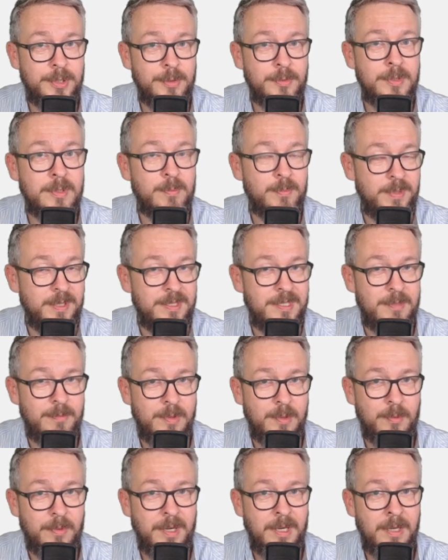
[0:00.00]
use
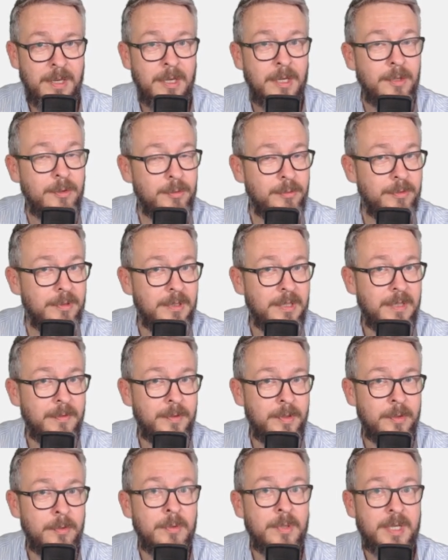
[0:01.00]
PCBWay to
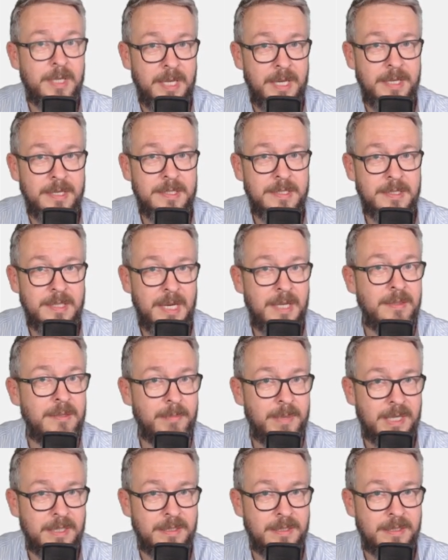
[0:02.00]
deliver you case and the